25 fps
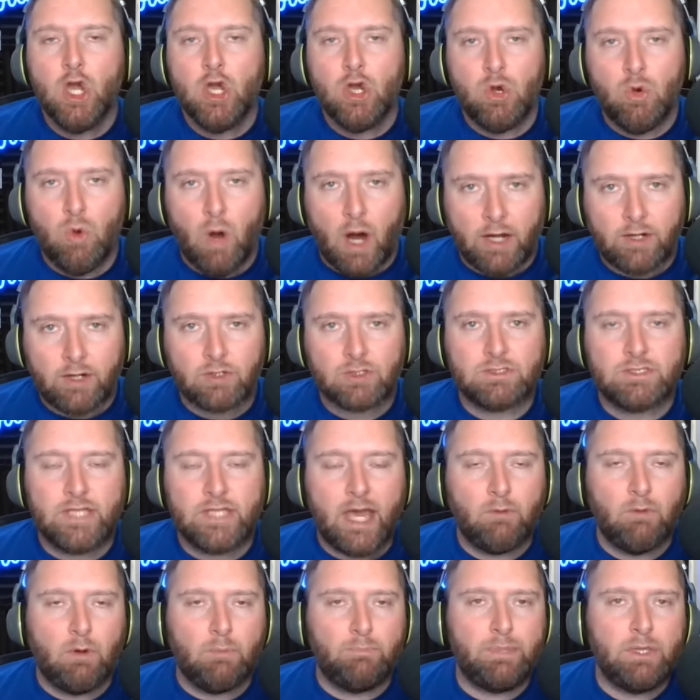who
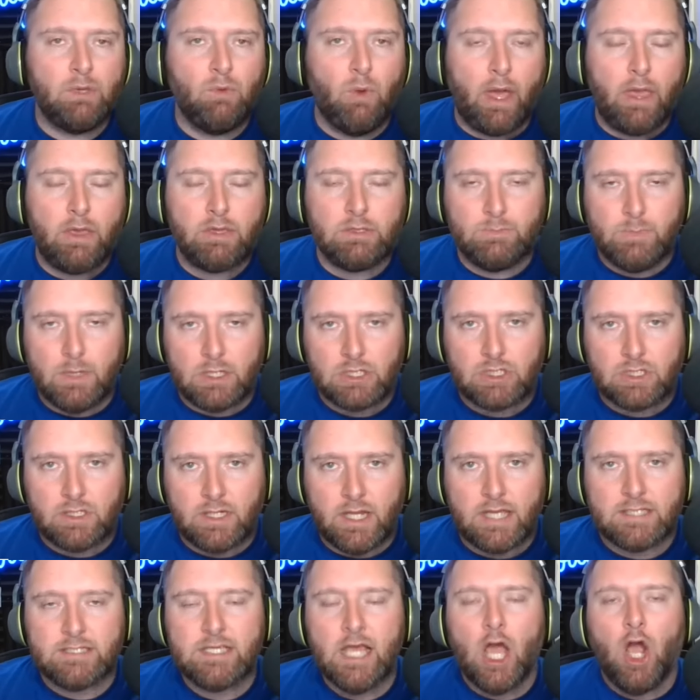understand what BYU's
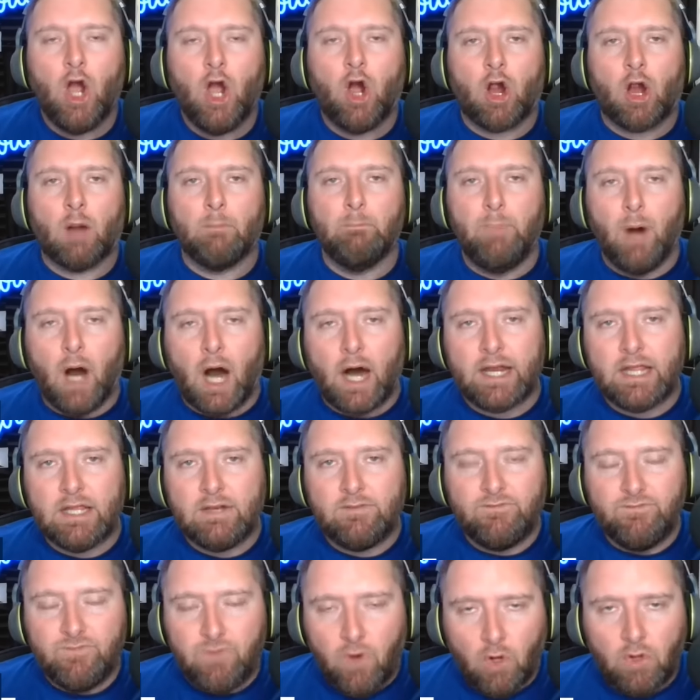mission is, are bought
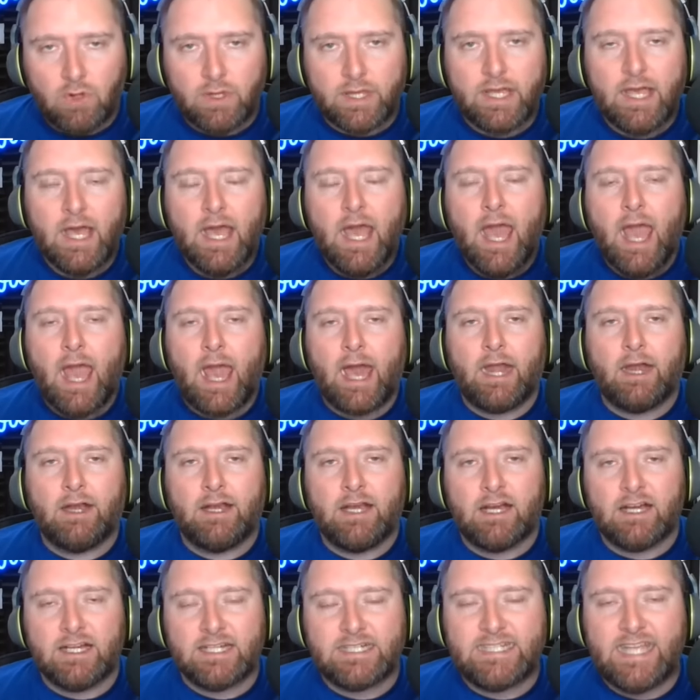in fully, and
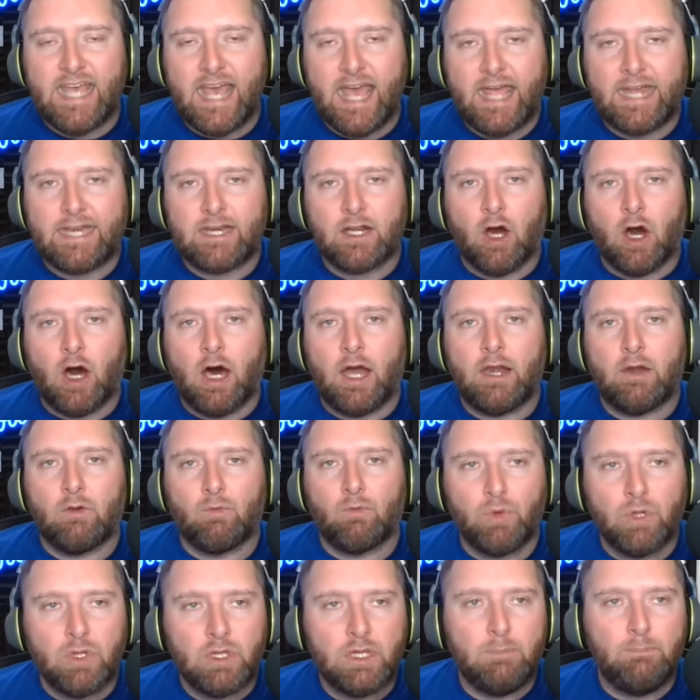are intent on
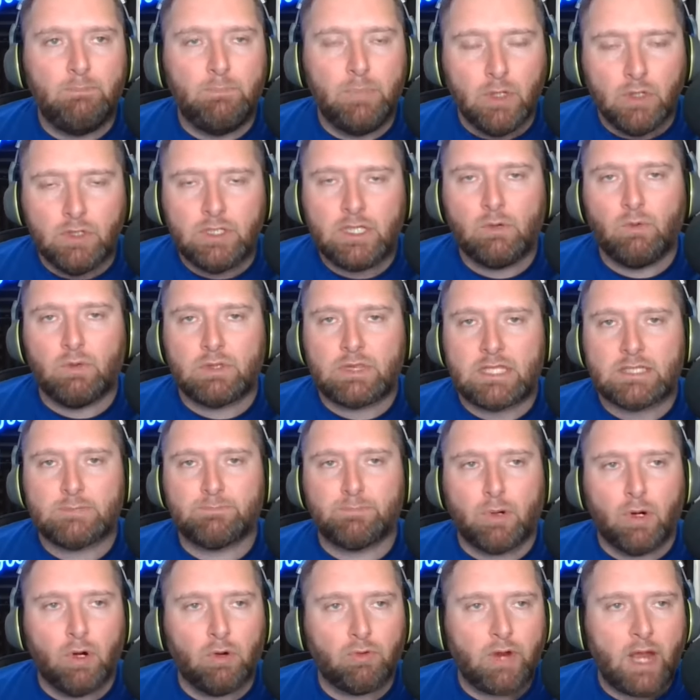really building with this
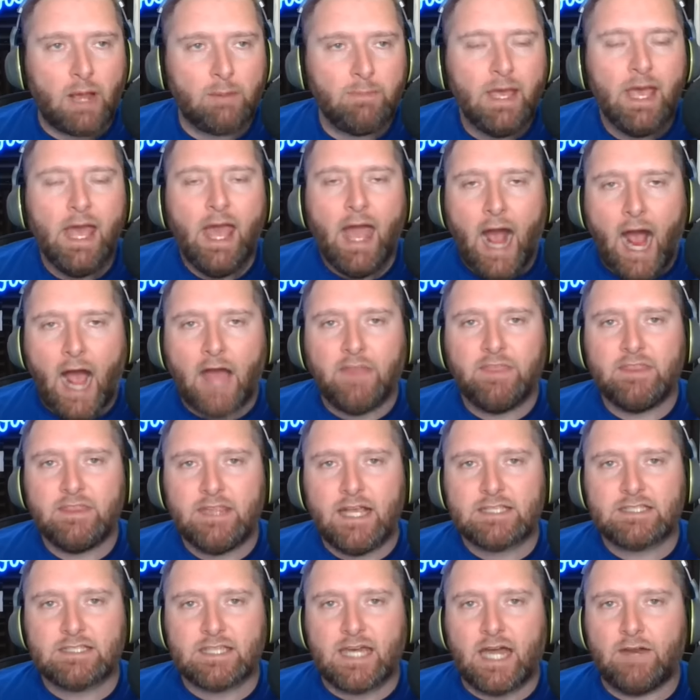program. I think
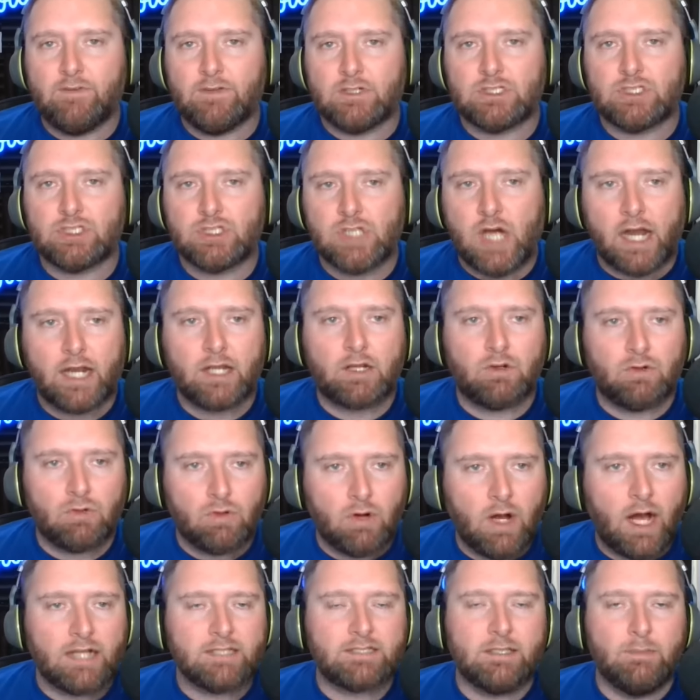that's kind of a shot
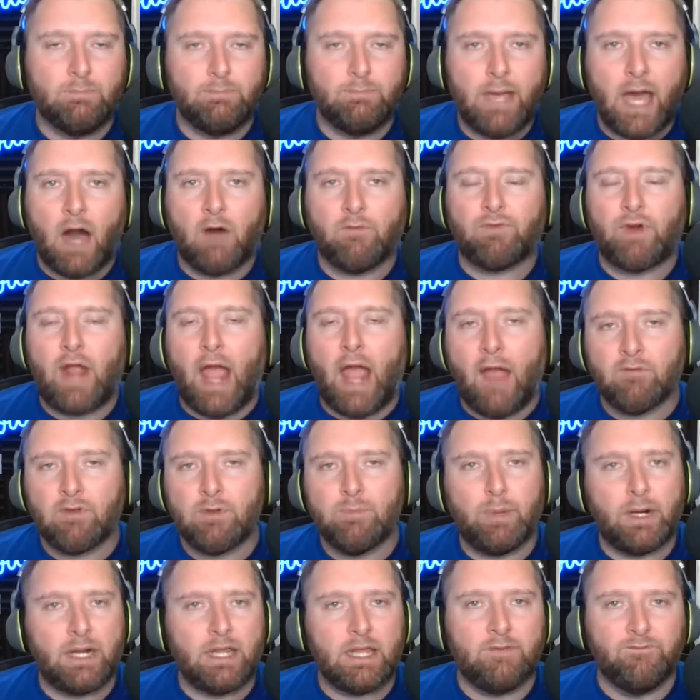across the bow for
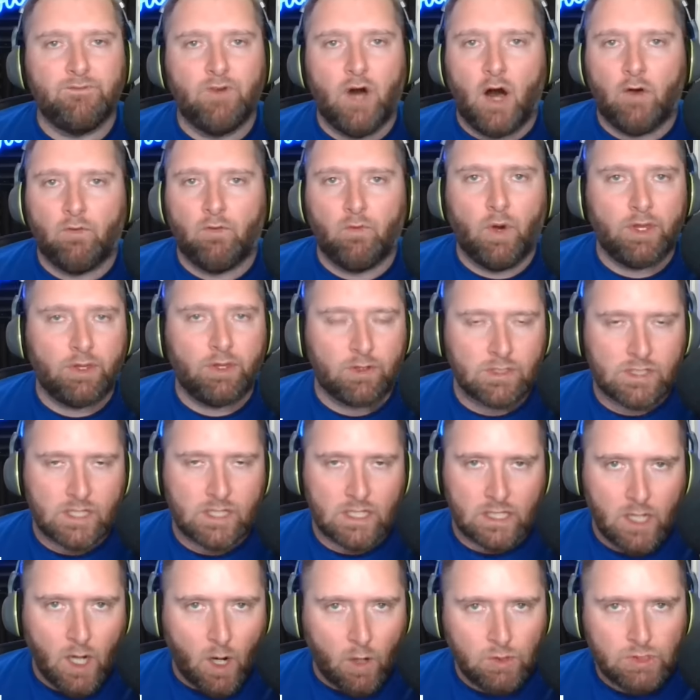everybody involved, whether it's
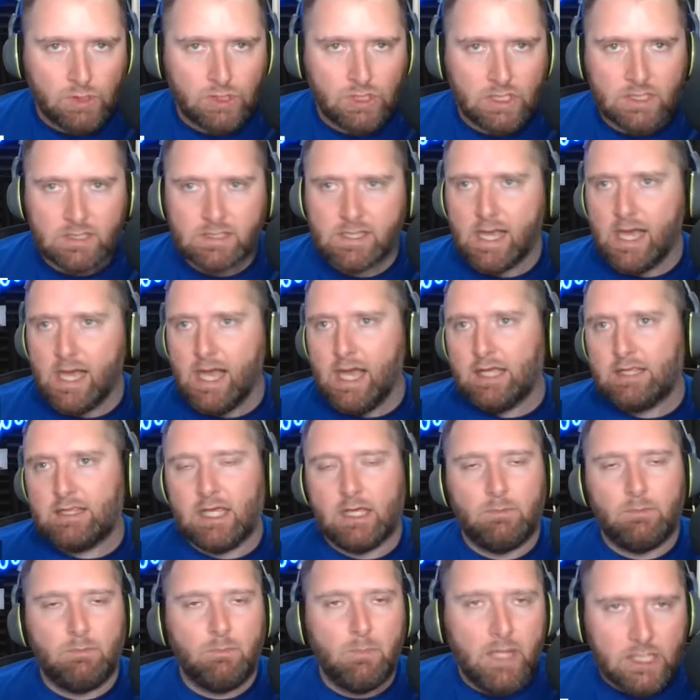the coaches,
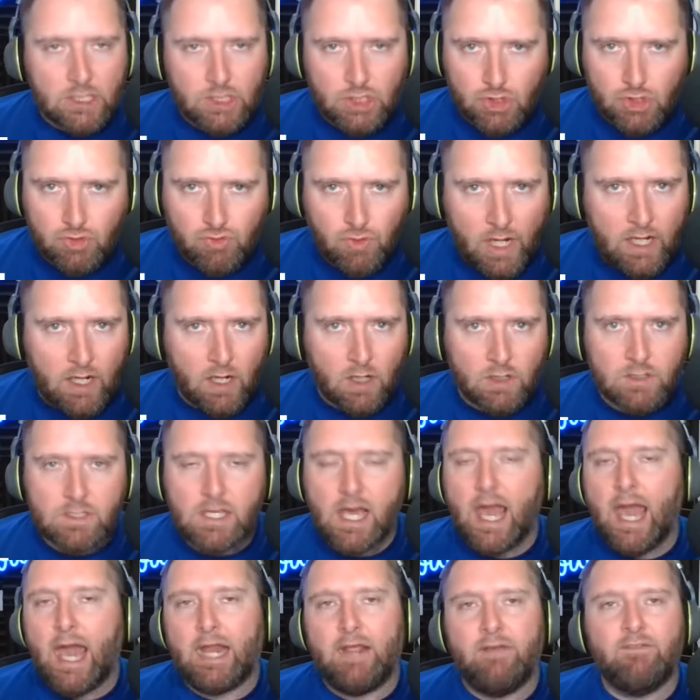the administrators,
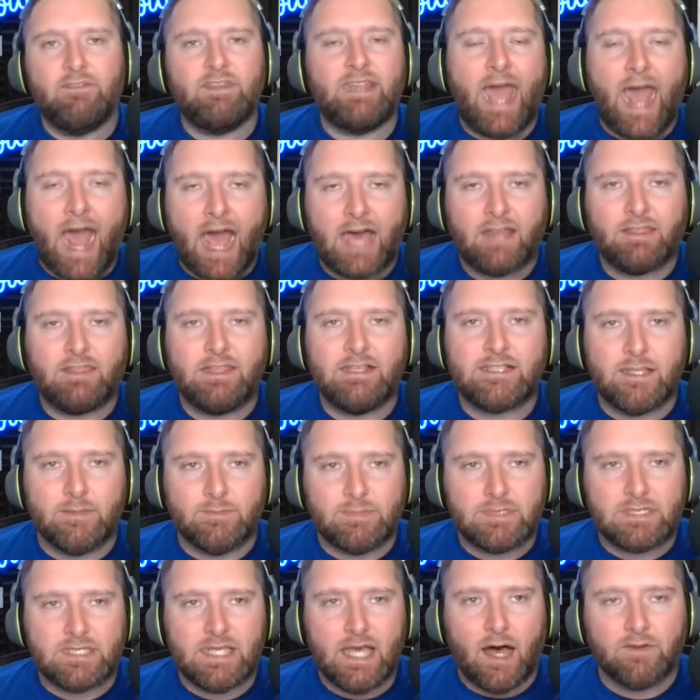and even the athletes
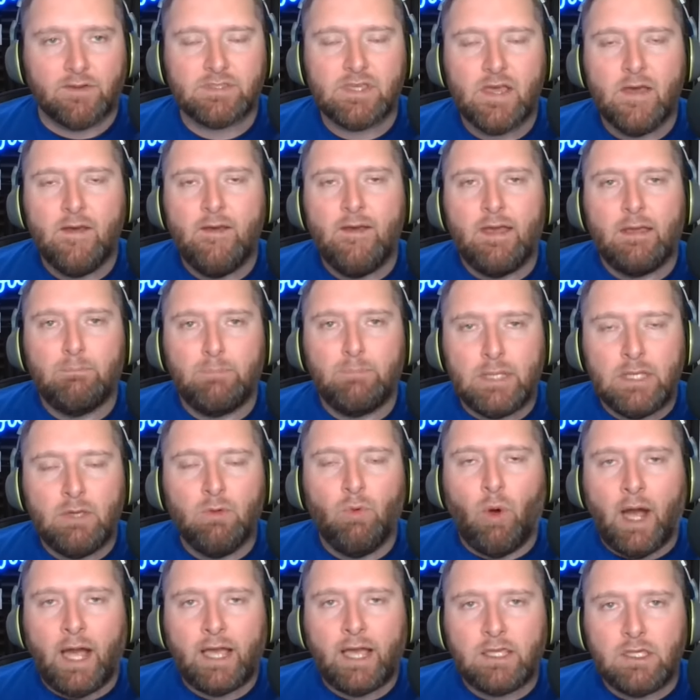themselves.
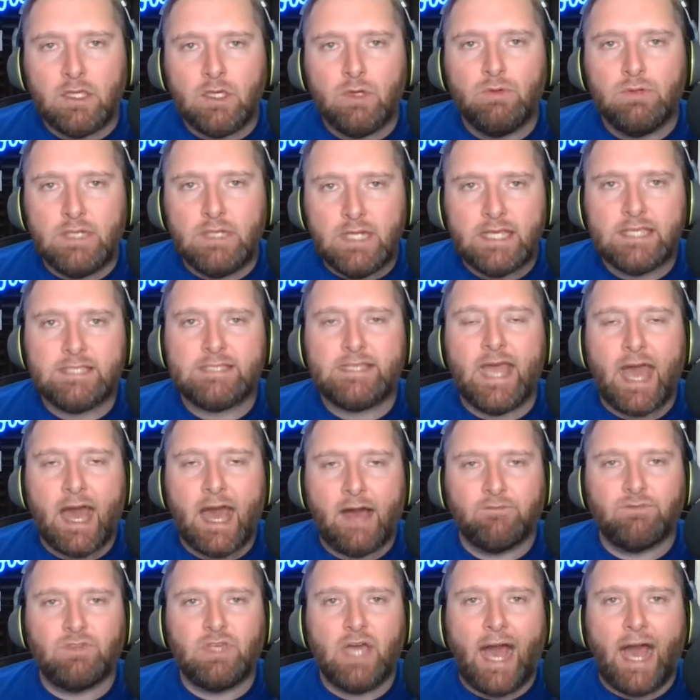BYU needs to
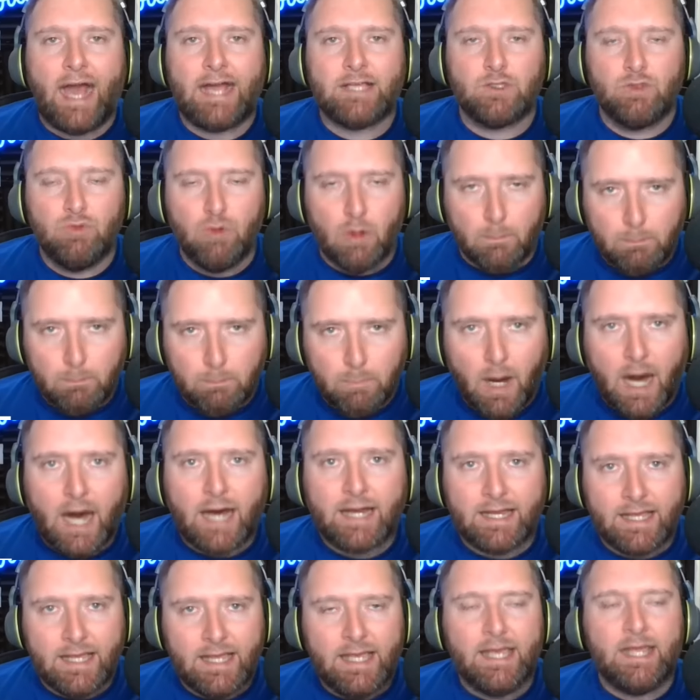have guys who are
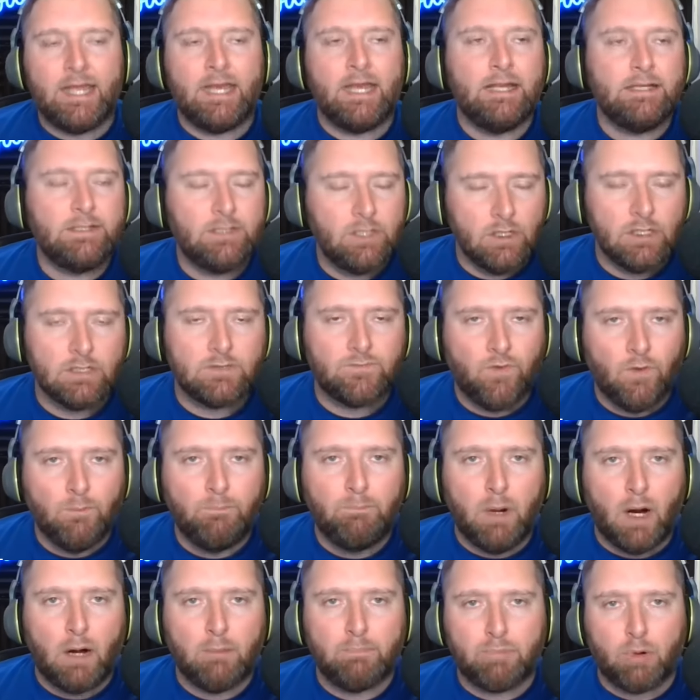bought in to this
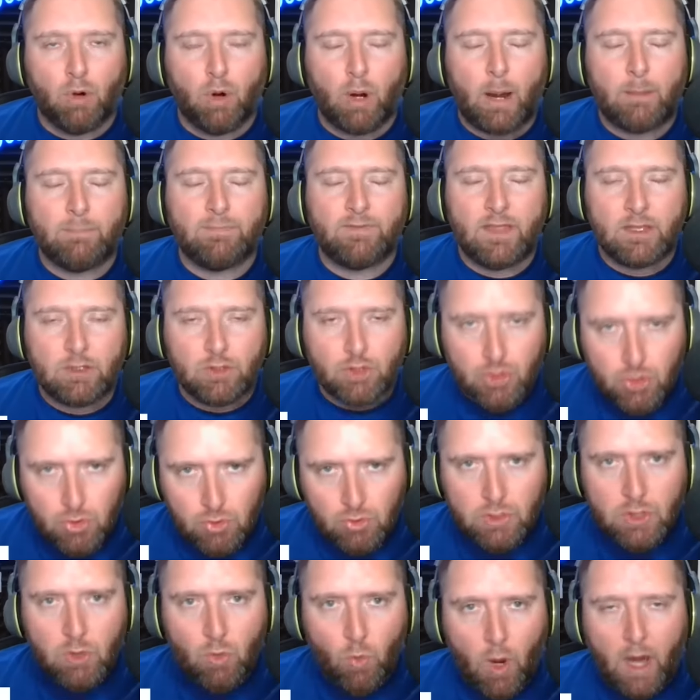football program if they
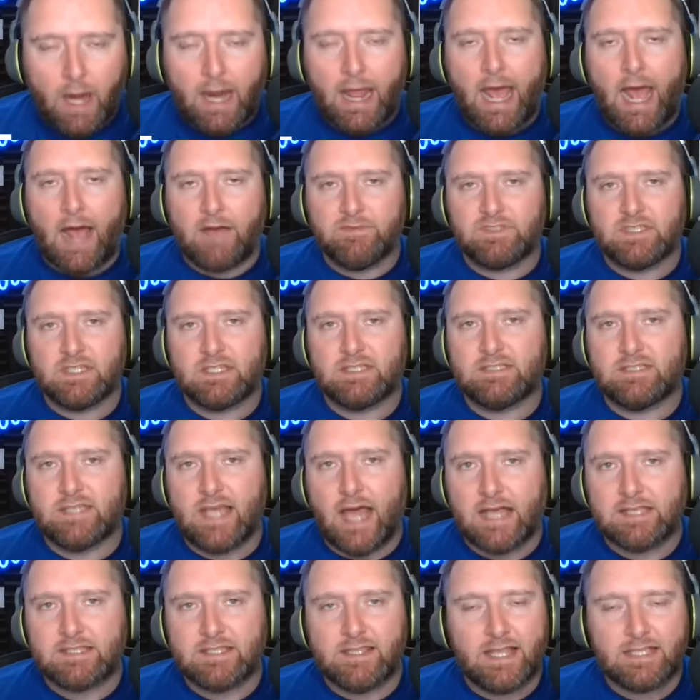truly want to have
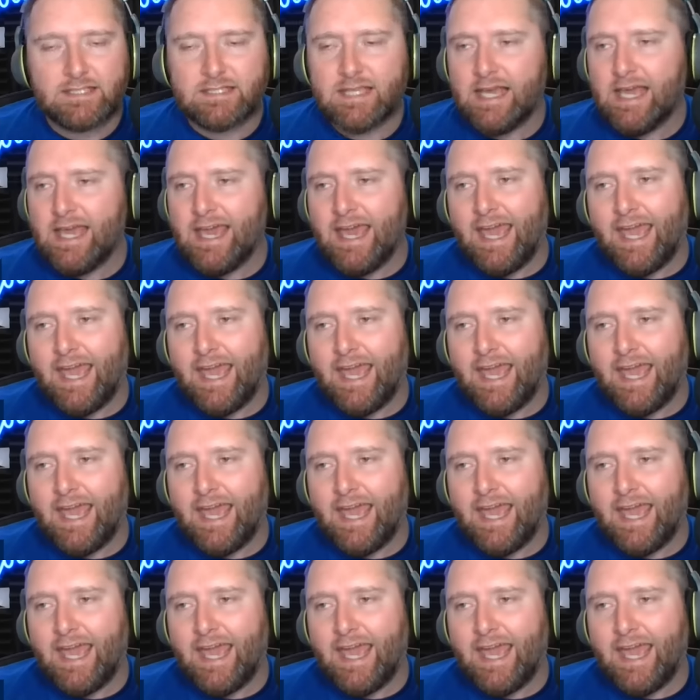success. And that's,